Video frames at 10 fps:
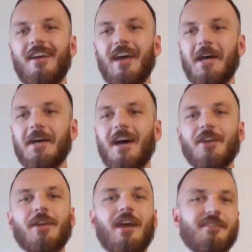Uh, I
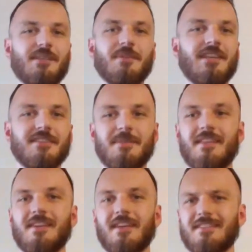don't care if someone tells me
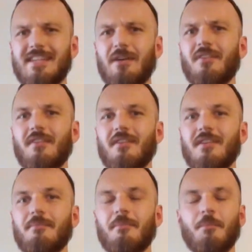that like sound
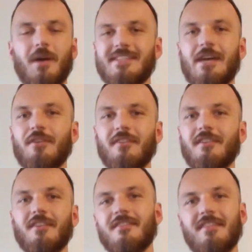design, my sound design
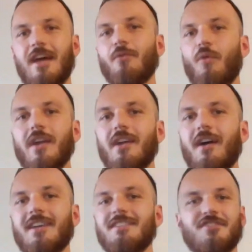doesn't sound right.
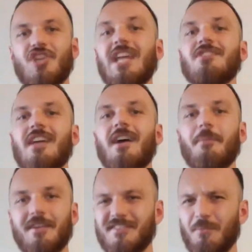I can just change that.
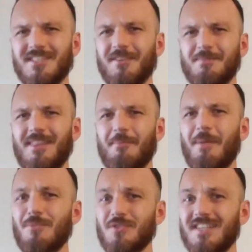But if someone tells me that my
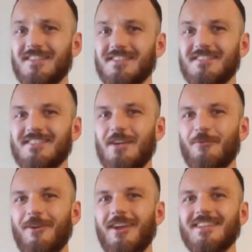music doesn't sound
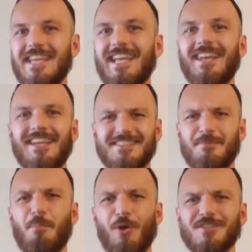right, I take it like as a
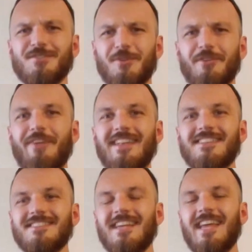personal
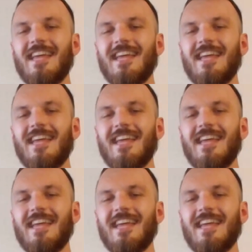offense.